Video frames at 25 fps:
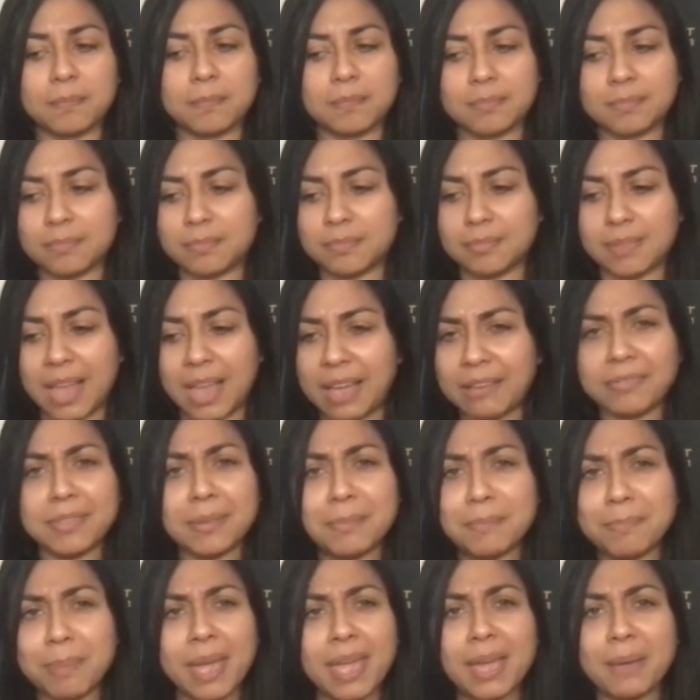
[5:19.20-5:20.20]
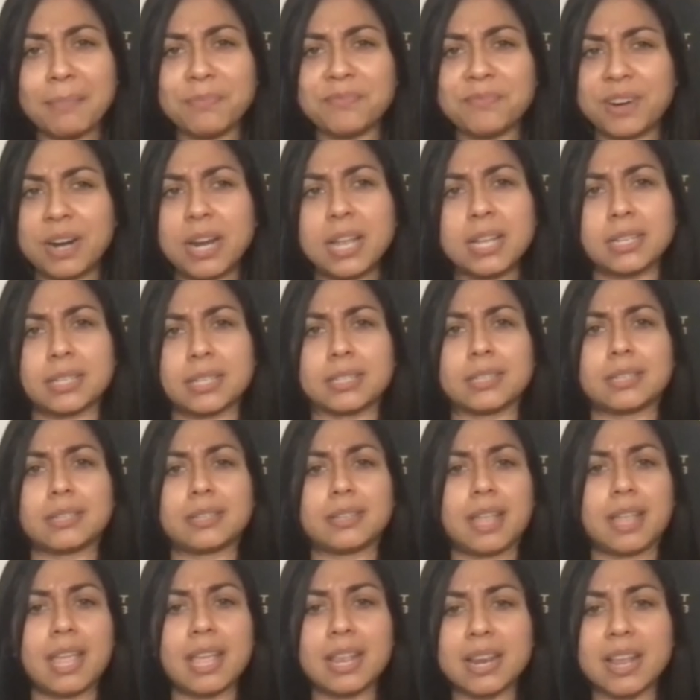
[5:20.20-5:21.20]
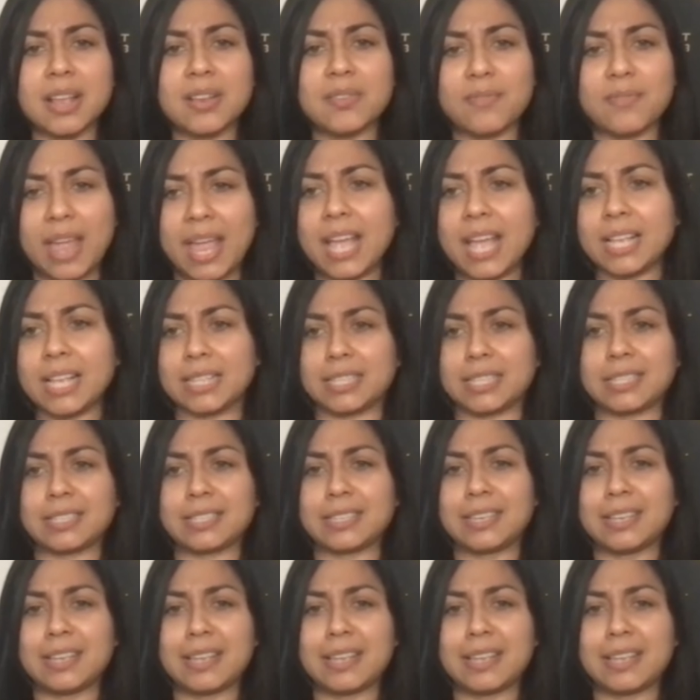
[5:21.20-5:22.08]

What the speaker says: have them pay up front in advance.